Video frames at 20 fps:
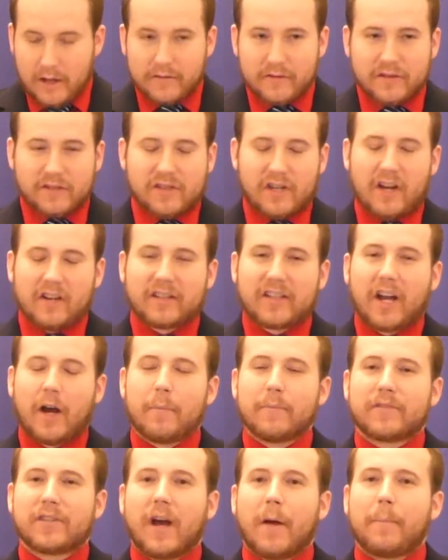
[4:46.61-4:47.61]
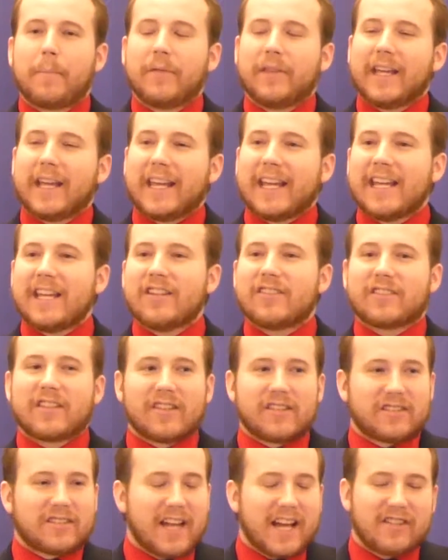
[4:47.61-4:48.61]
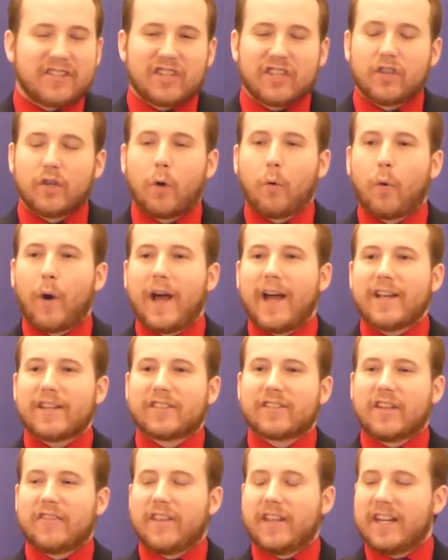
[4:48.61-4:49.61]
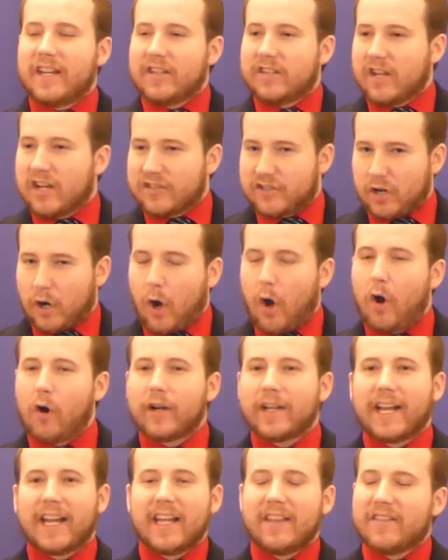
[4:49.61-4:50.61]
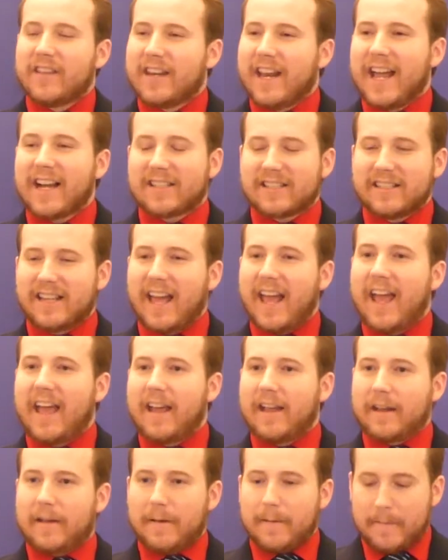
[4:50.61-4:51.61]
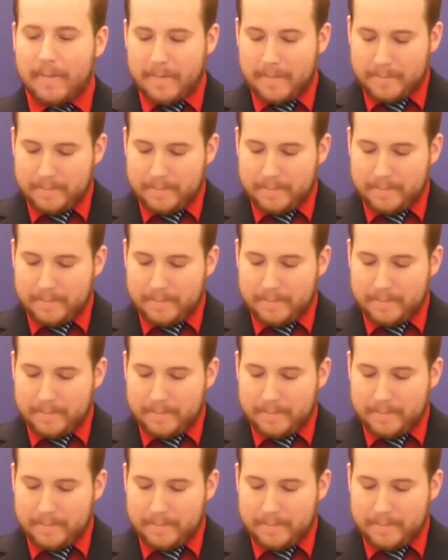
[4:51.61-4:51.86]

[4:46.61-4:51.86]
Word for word: The sun comes up in the east, it sets in the west, and then it does it all again the next day.